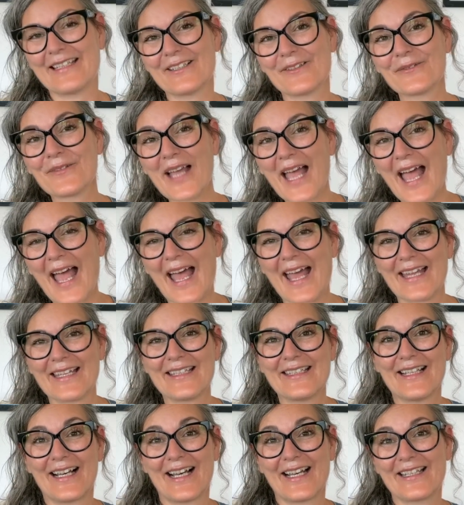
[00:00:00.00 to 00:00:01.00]
of
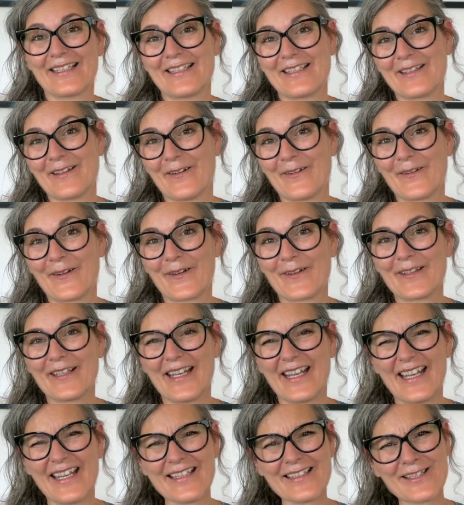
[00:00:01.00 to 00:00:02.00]
hand-dyed yarn,
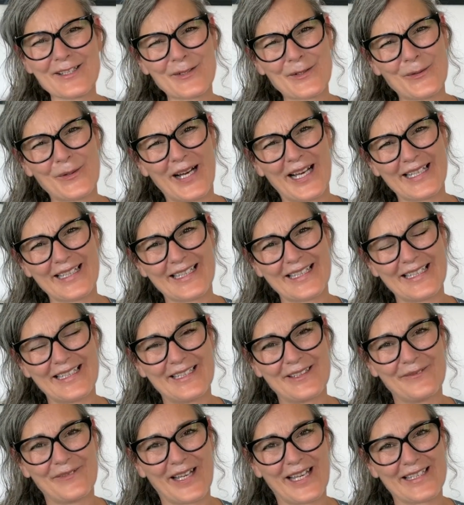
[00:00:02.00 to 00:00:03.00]
it's quite an
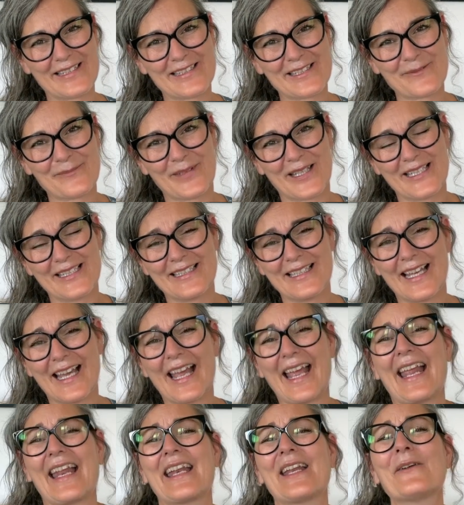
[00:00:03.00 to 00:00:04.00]
investment
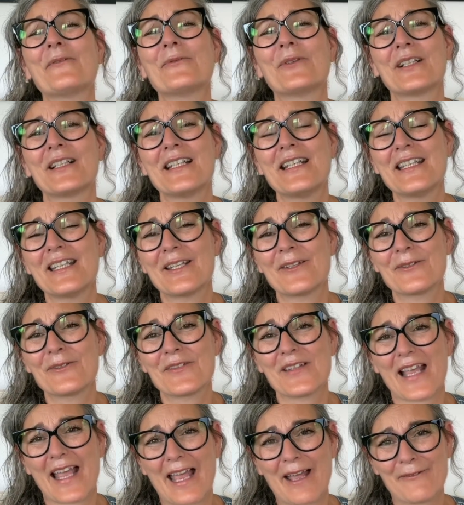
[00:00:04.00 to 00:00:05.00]
and I want to
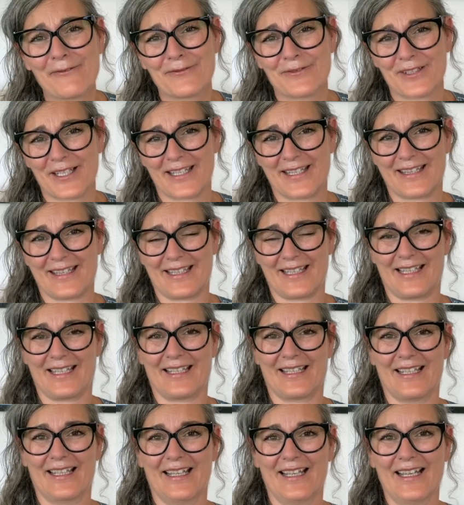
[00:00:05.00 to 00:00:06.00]
use
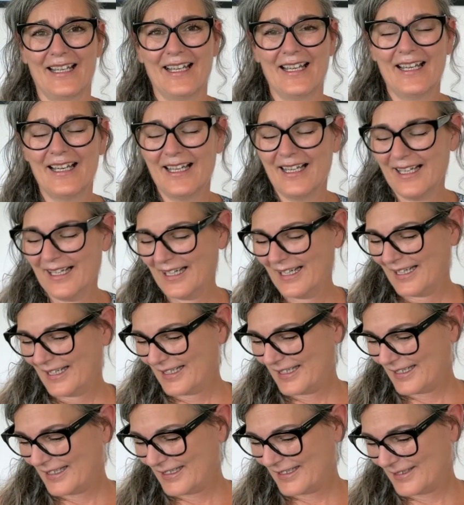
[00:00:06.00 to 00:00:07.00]
everything.
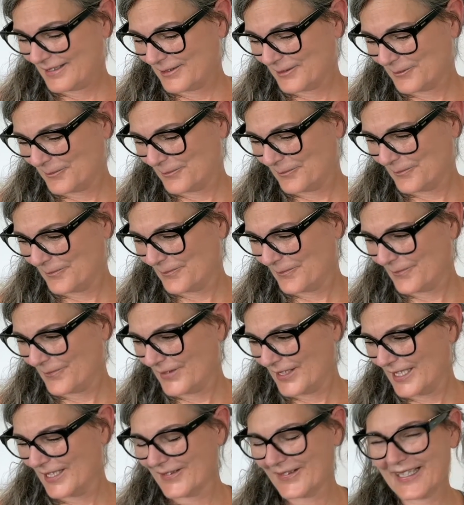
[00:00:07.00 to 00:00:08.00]

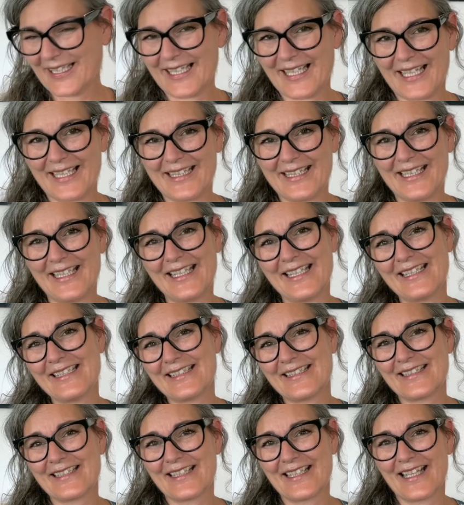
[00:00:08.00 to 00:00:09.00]
Looking at
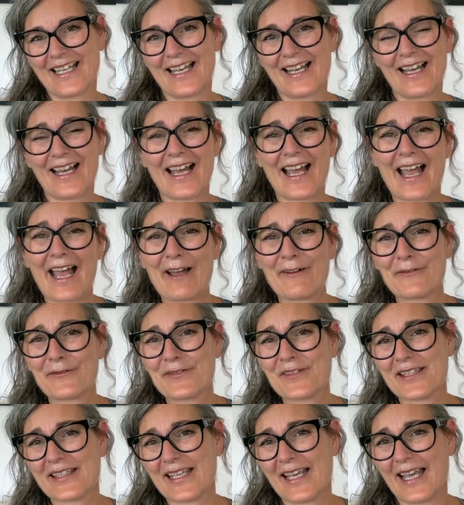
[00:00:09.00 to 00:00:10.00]
these half
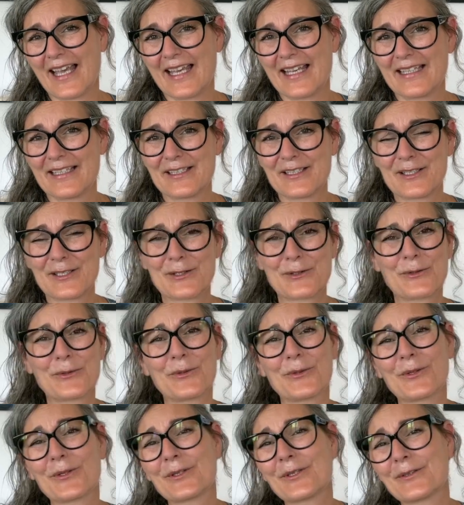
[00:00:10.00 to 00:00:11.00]
skeins,
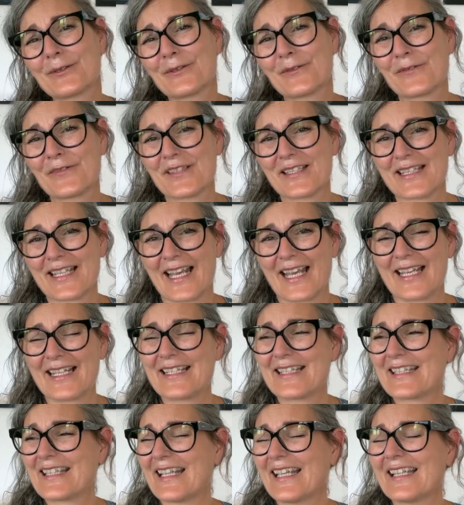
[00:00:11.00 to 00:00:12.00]
quarter of
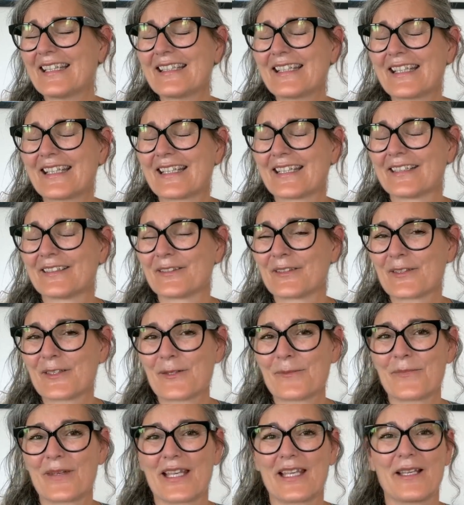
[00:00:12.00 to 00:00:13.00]
skeins, it
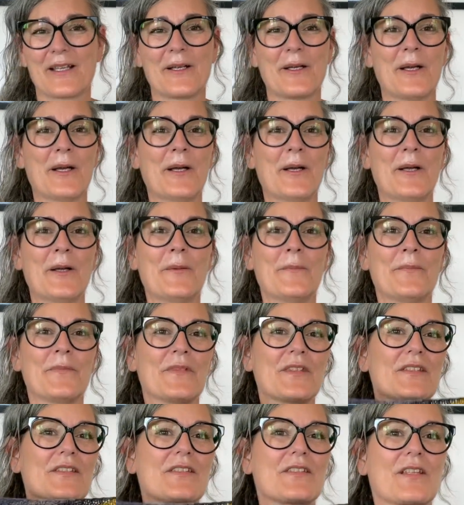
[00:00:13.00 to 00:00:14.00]
kills me.
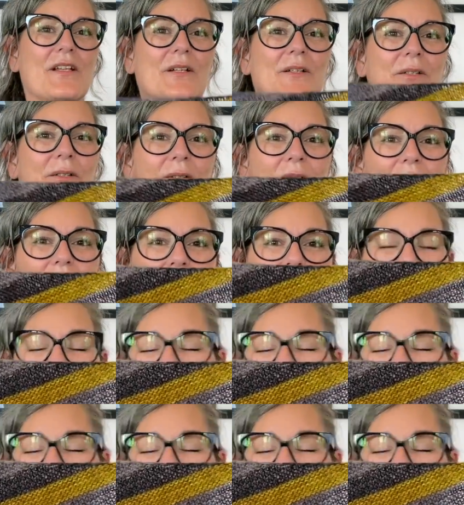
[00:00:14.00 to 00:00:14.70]
So I